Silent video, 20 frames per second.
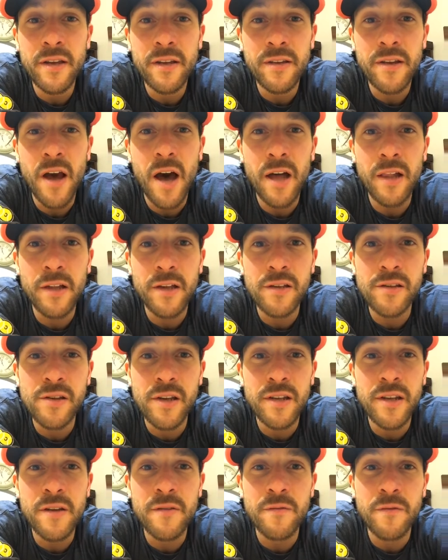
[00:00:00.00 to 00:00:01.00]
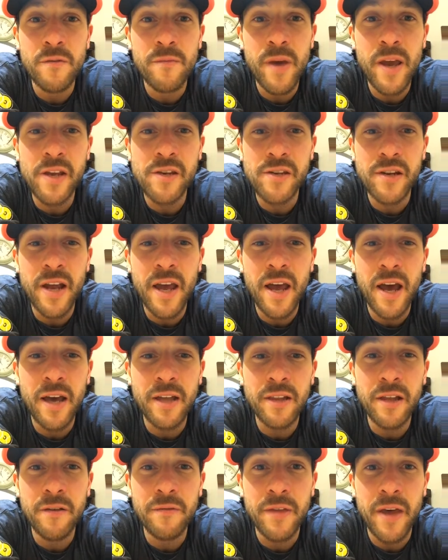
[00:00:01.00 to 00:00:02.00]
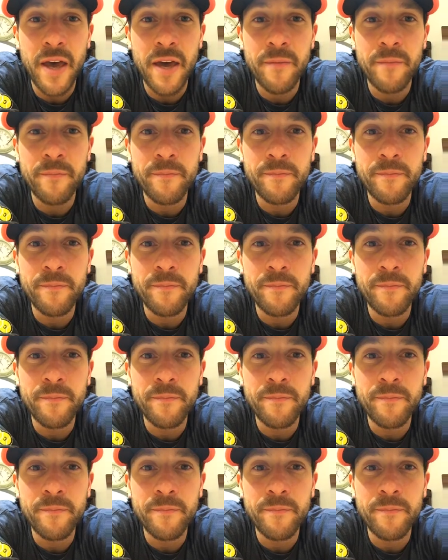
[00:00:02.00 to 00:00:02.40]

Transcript: knowledge and information. I, I love that.